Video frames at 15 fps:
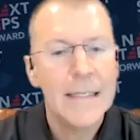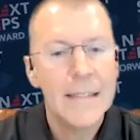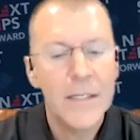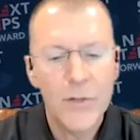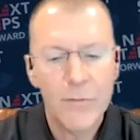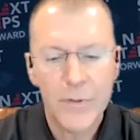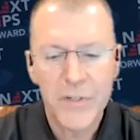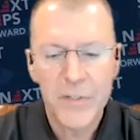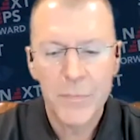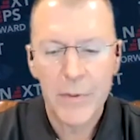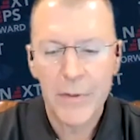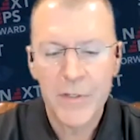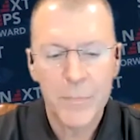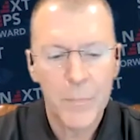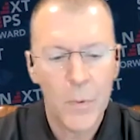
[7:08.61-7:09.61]
Did you ever
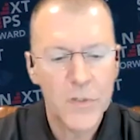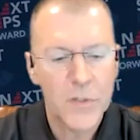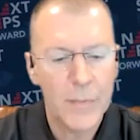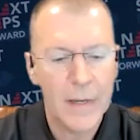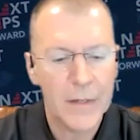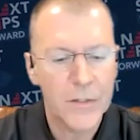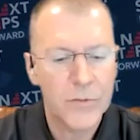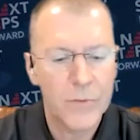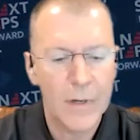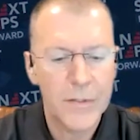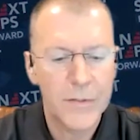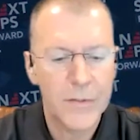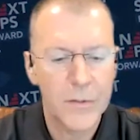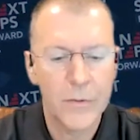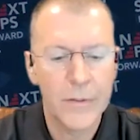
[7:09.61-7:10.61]
experience post-traumatic
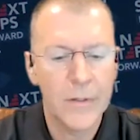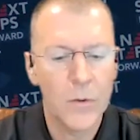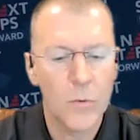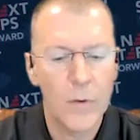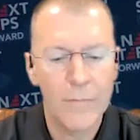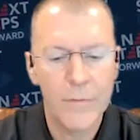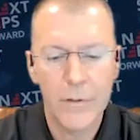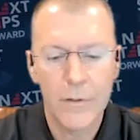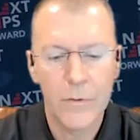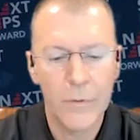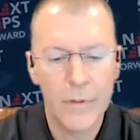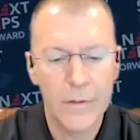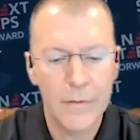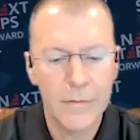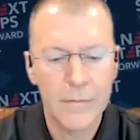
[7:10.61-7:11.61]
stress during or after your
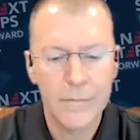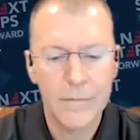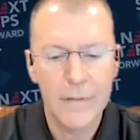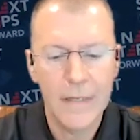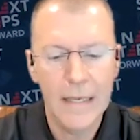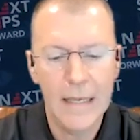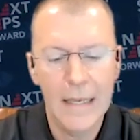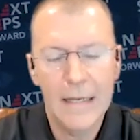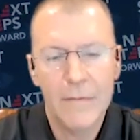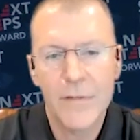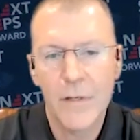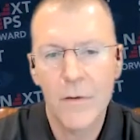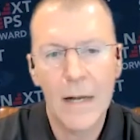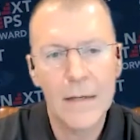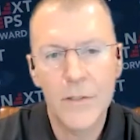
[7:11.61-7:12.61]
career? And if
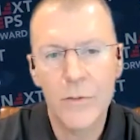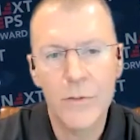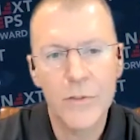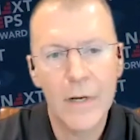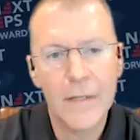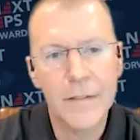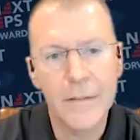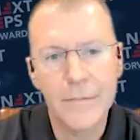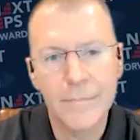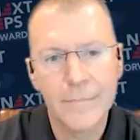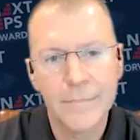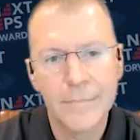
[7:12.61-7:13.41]
so, how did you address it?